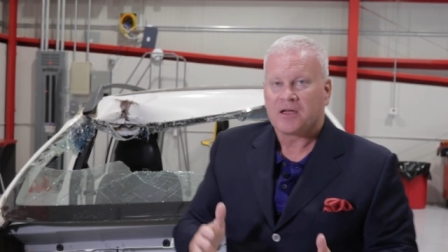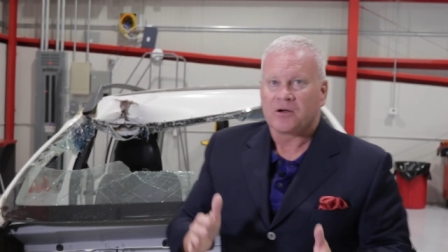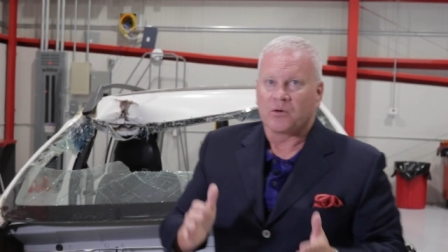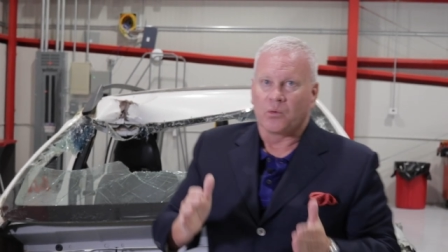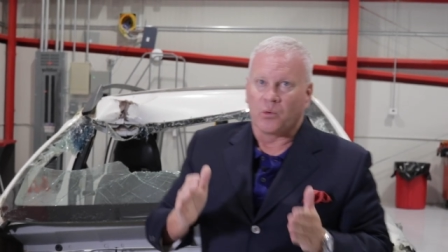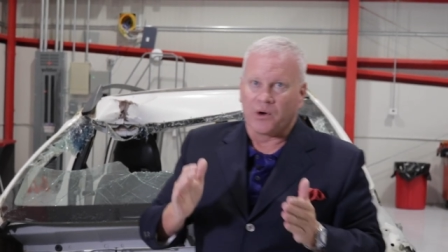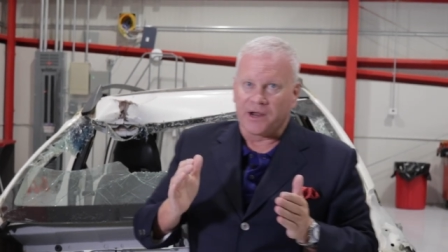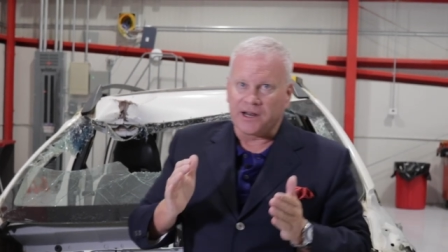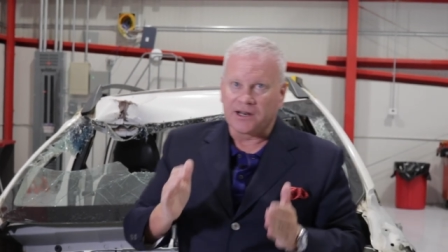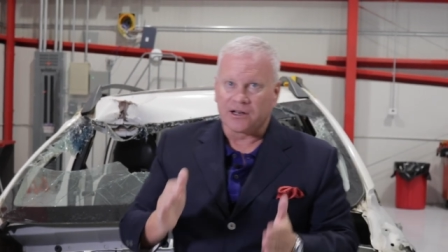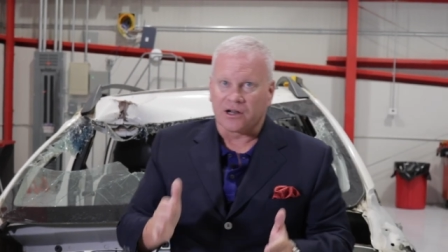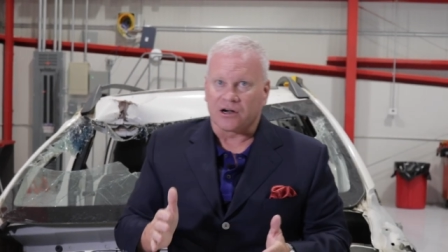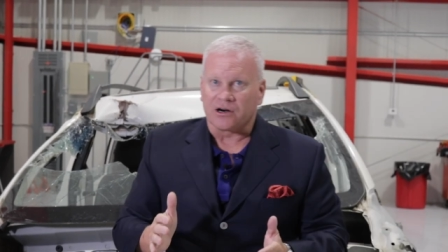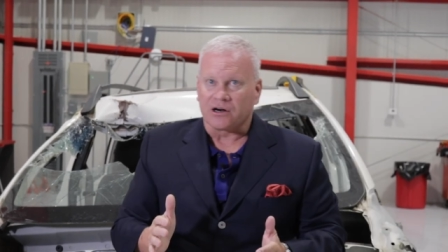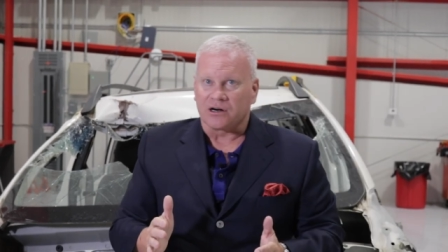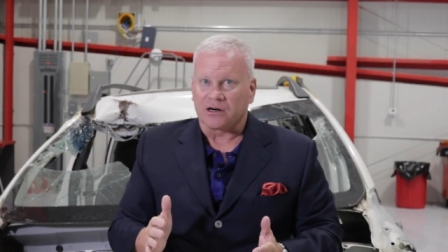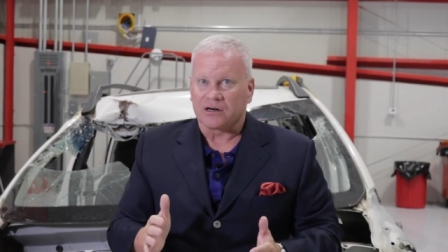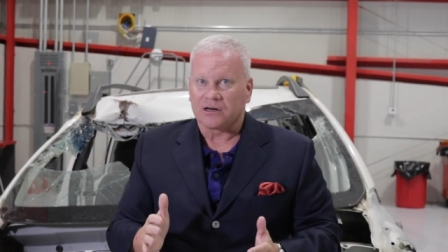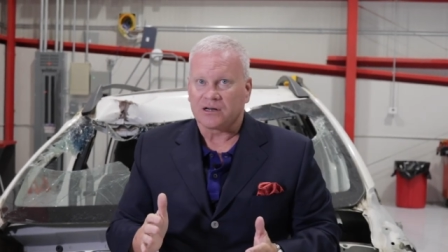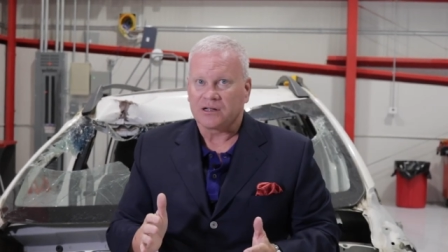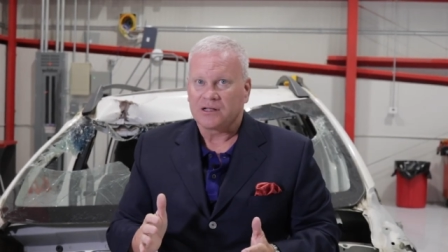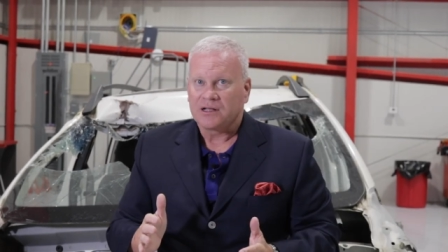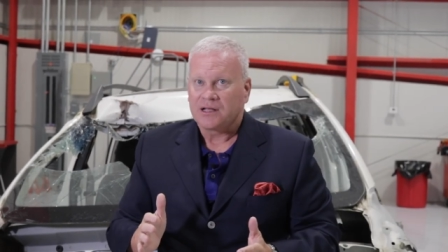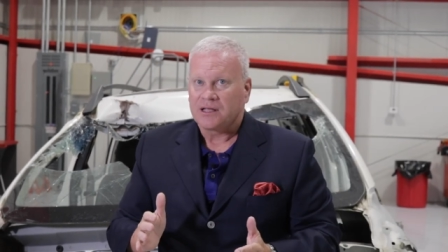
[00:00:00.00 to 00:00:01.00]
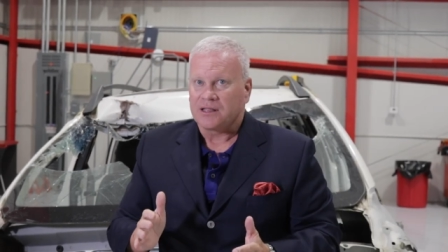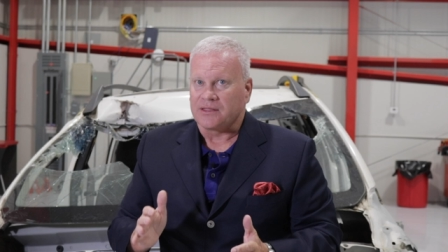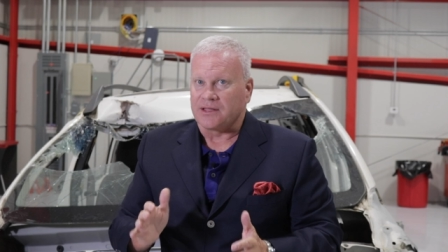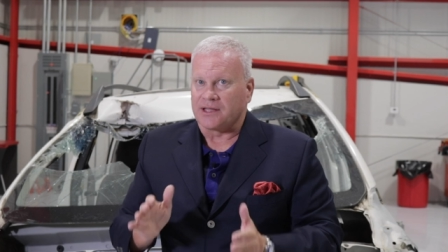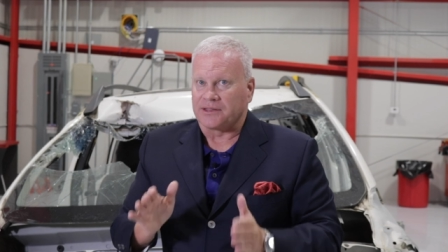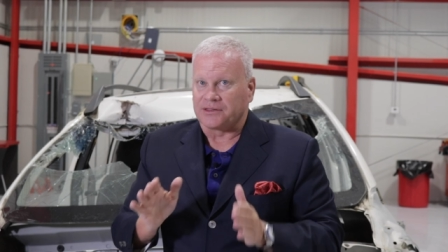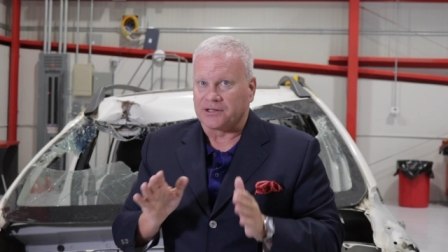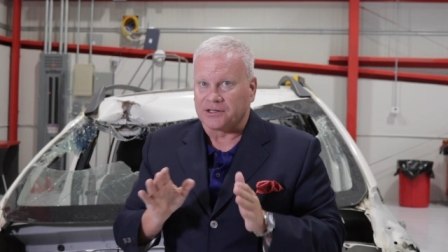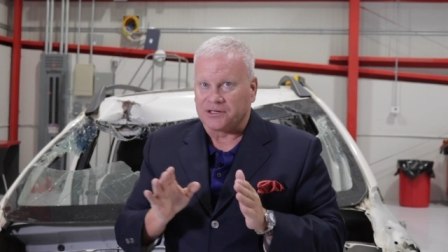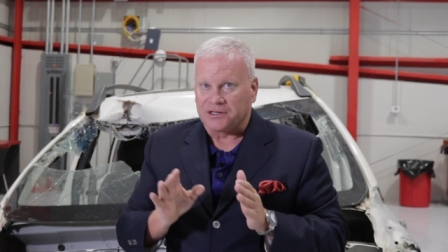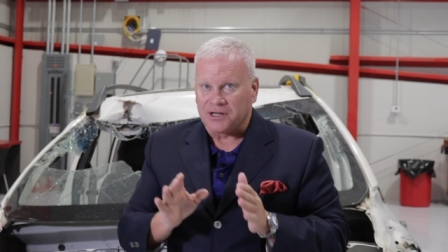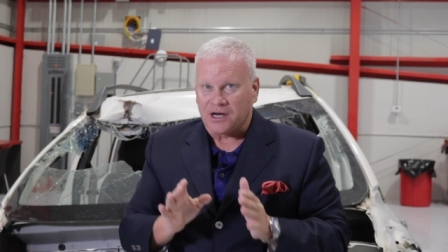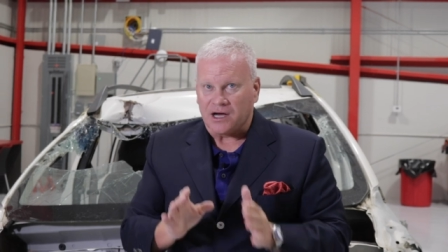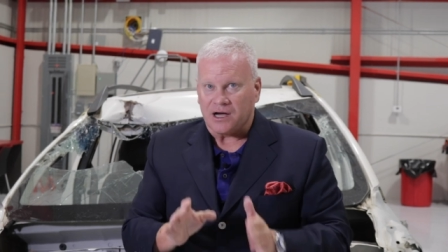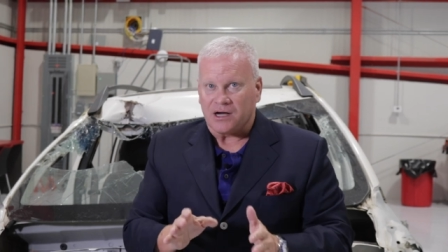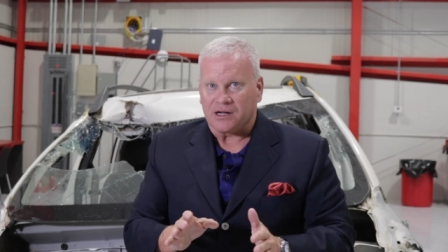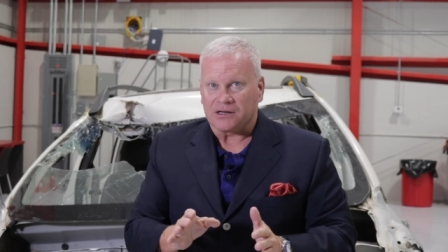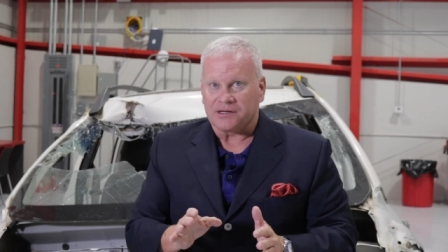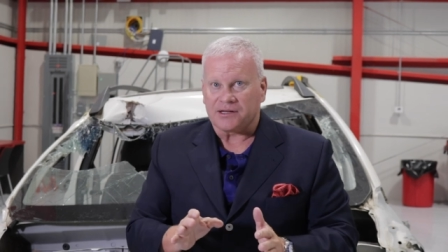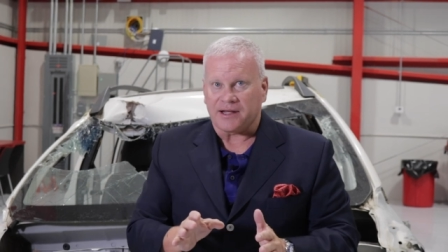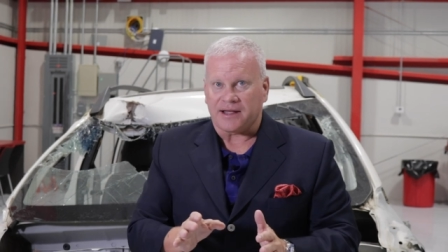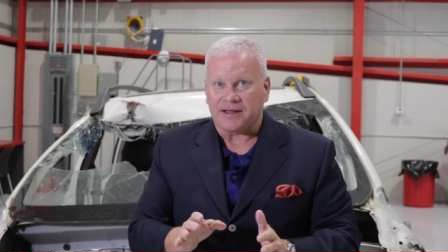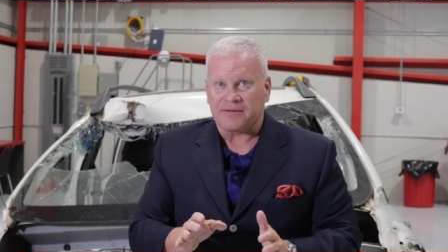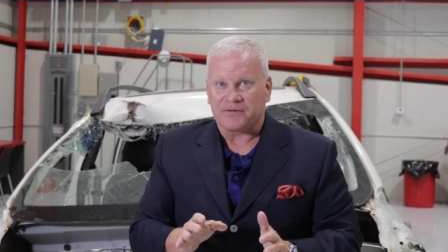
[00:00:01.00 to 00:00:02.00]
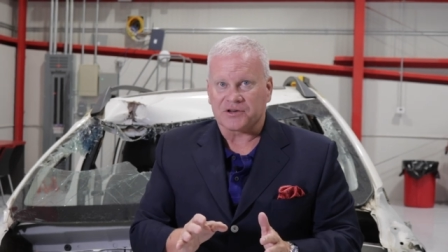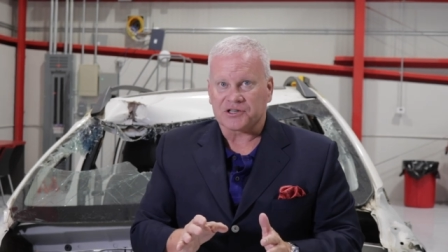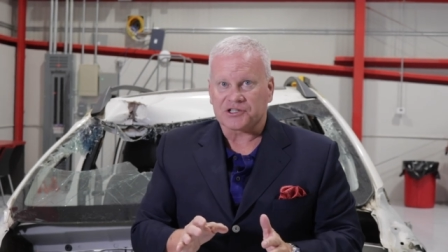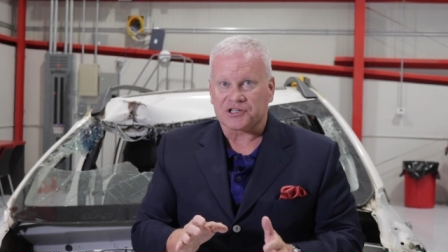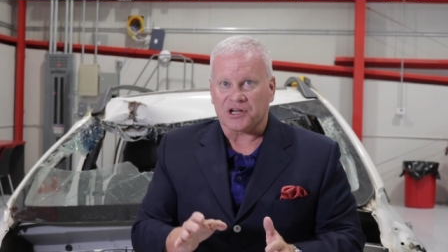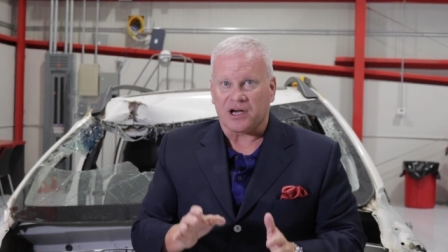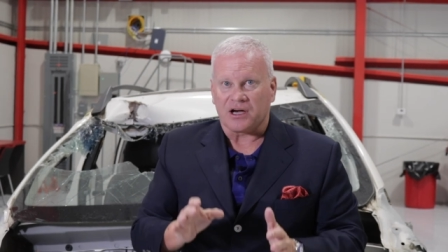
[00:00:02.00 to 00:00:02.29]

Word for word: We learned that the Don Davis